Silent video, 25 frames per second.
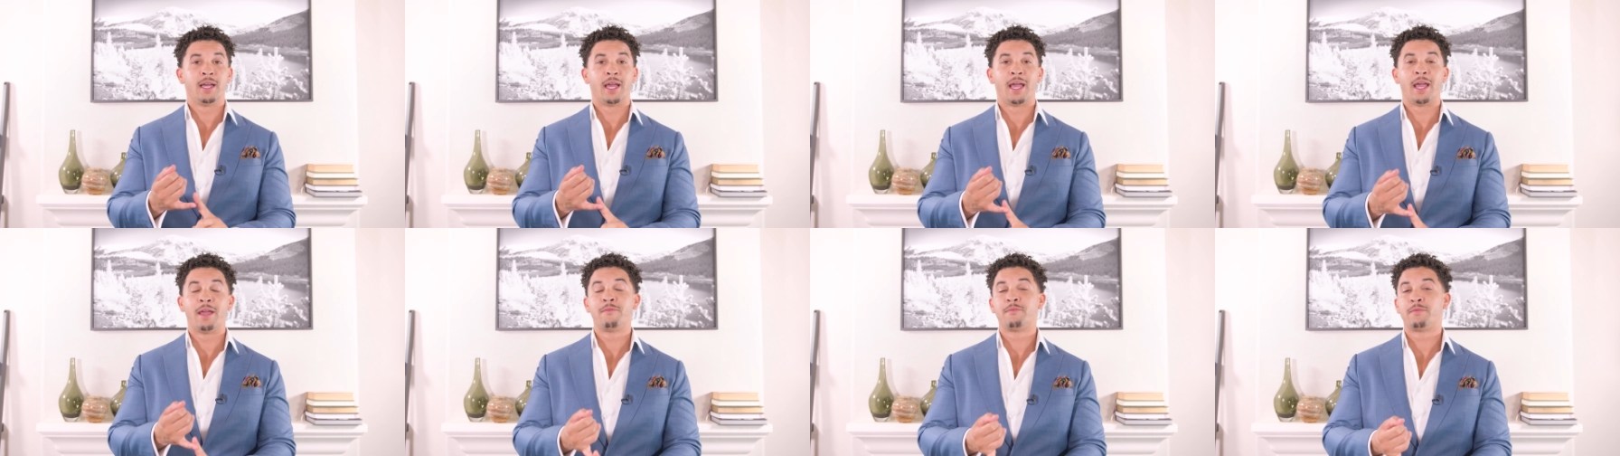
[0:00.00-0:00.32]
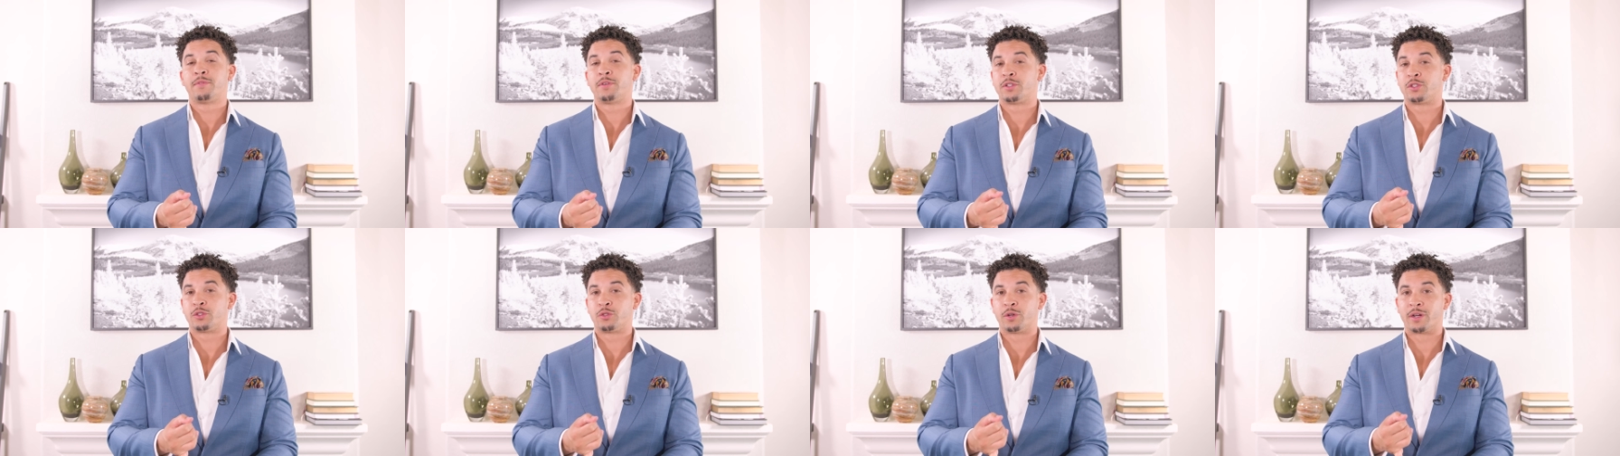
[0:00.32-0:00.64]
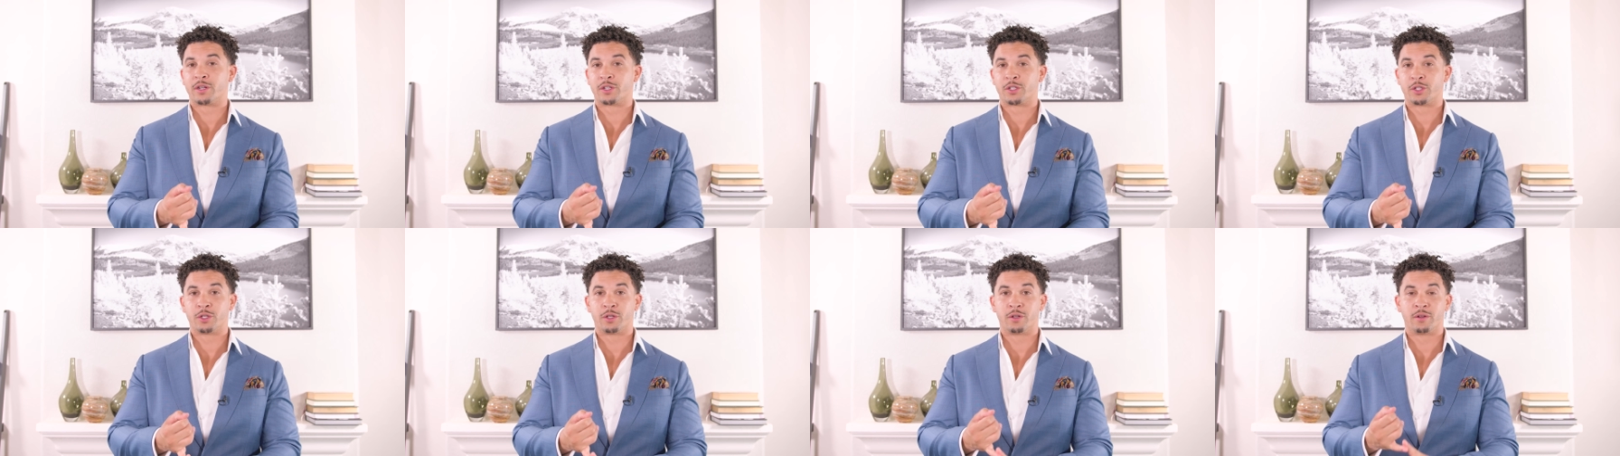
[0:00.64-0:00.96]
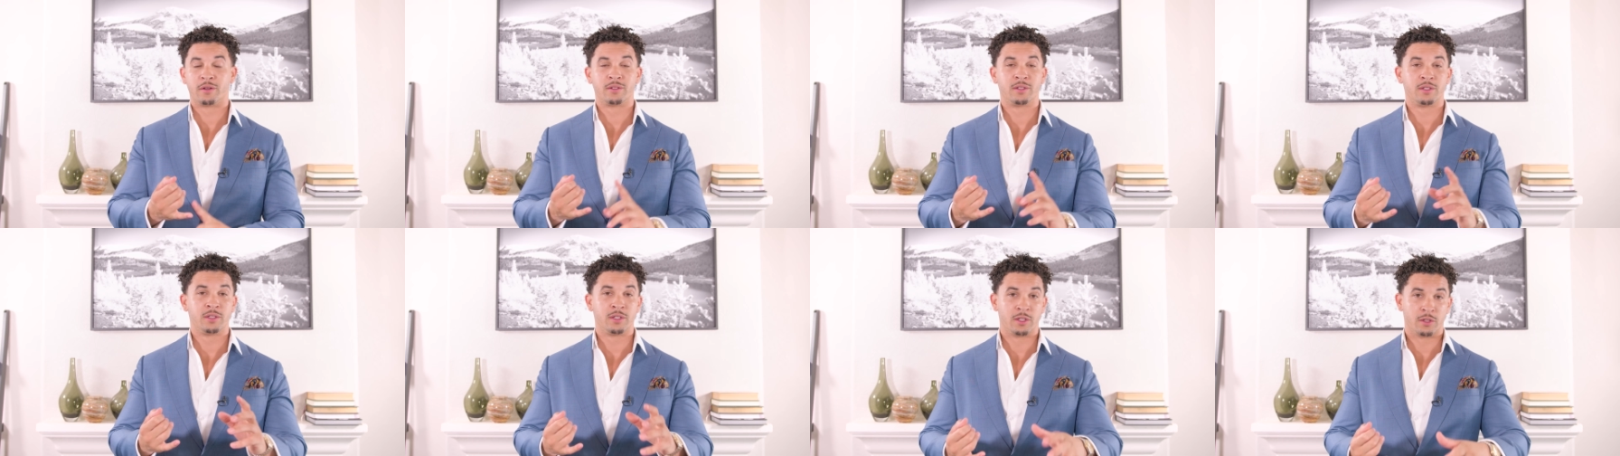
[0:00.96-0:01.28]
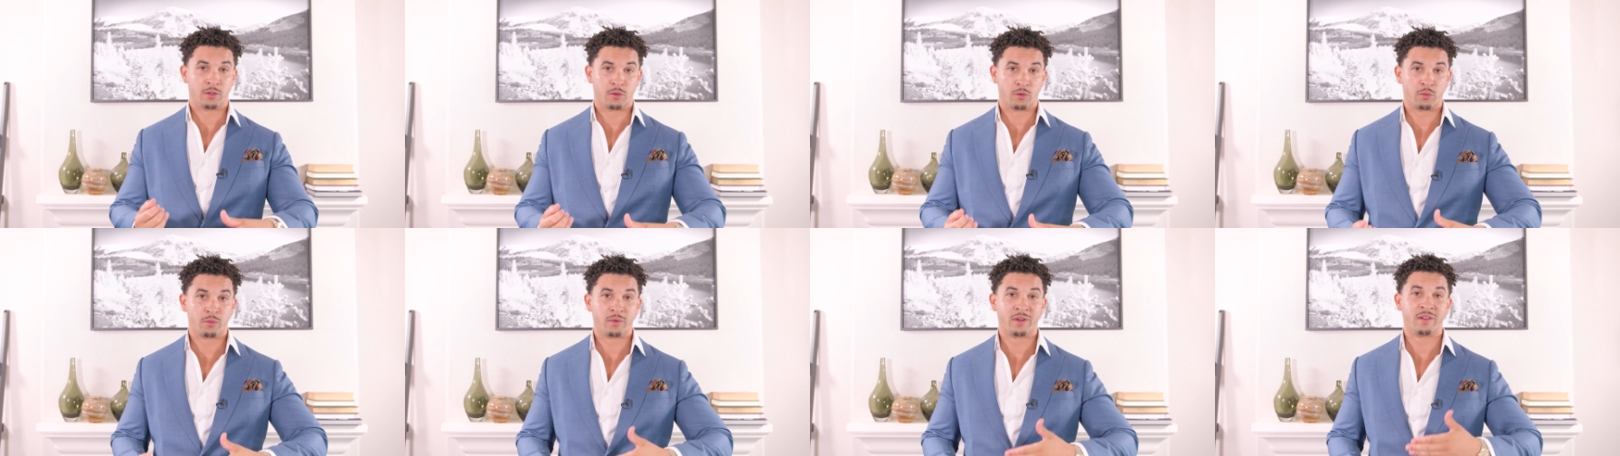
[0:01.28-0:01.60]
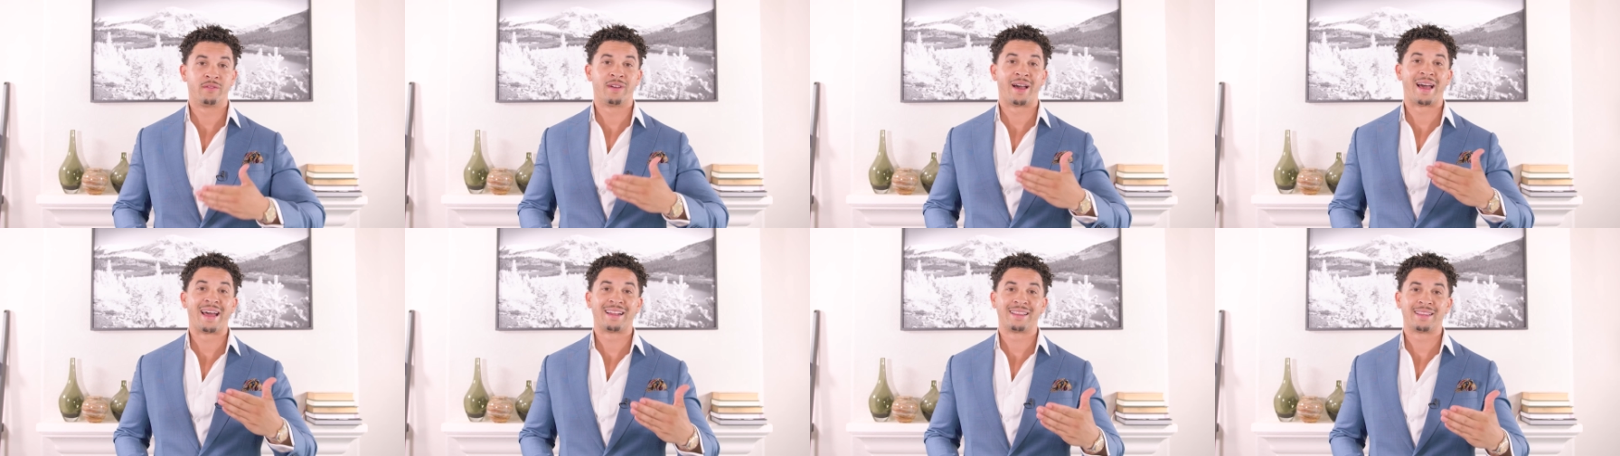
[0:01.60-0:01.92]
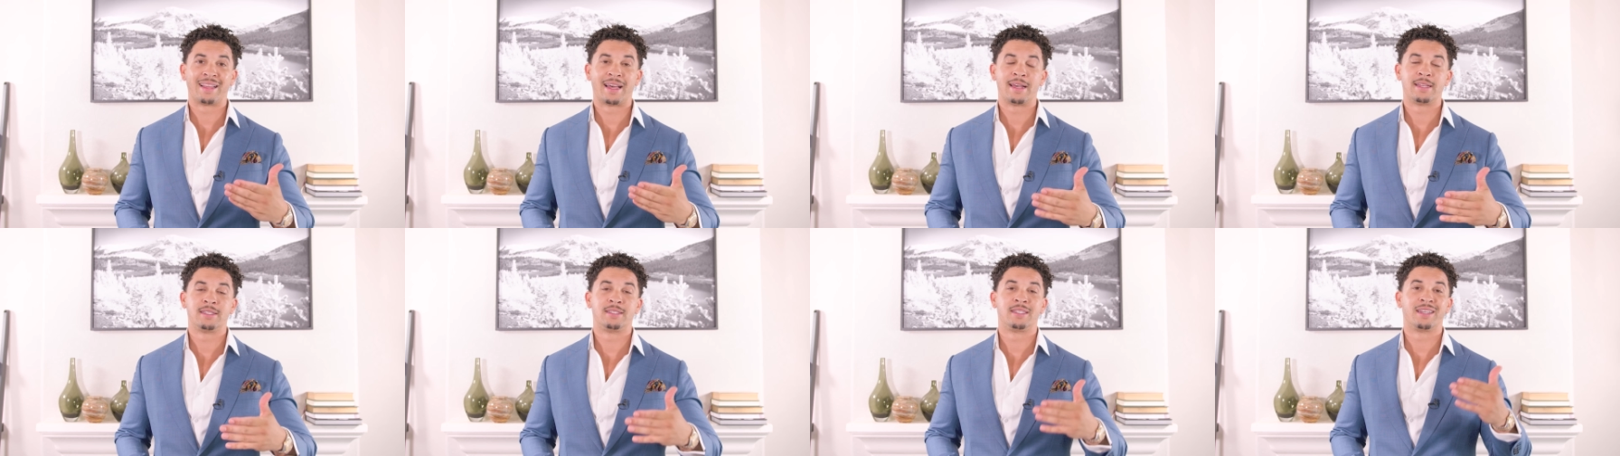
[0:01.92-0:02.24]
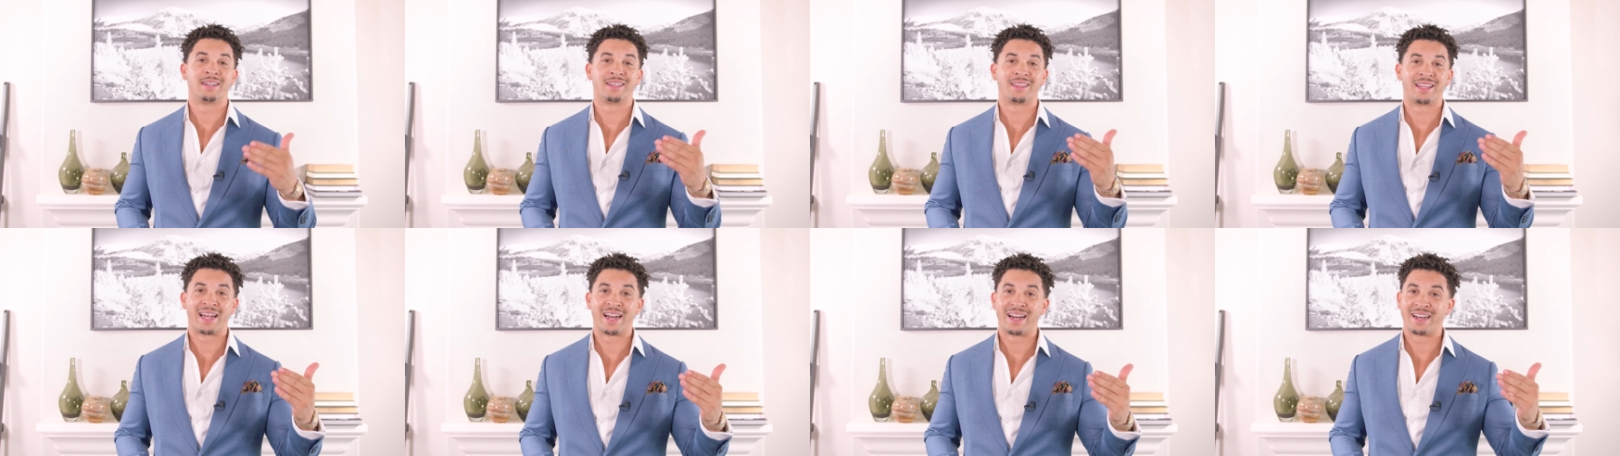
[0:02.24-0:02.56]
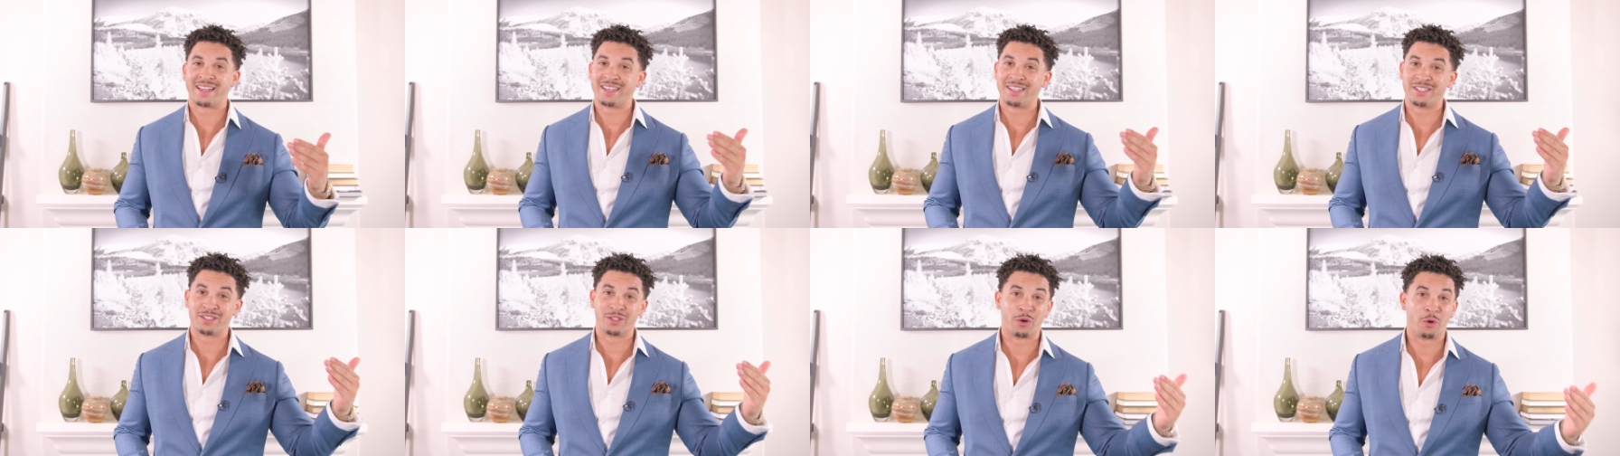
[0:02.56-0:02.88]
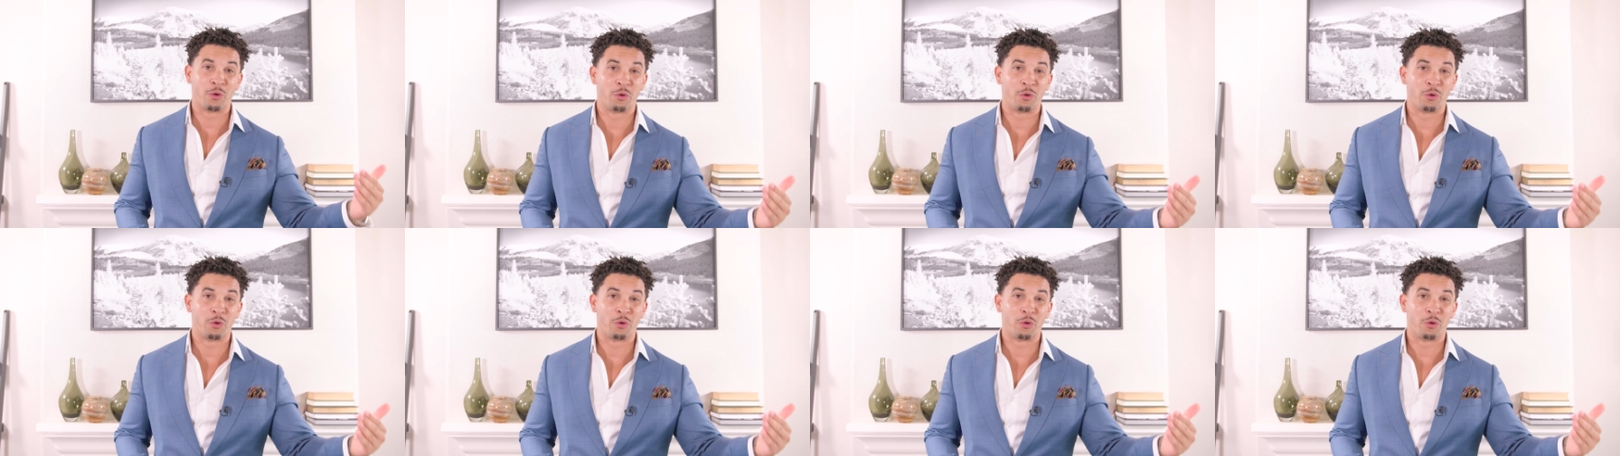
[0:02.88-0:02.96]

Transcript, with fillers: infrastructure, you know, revitalizing a lot of these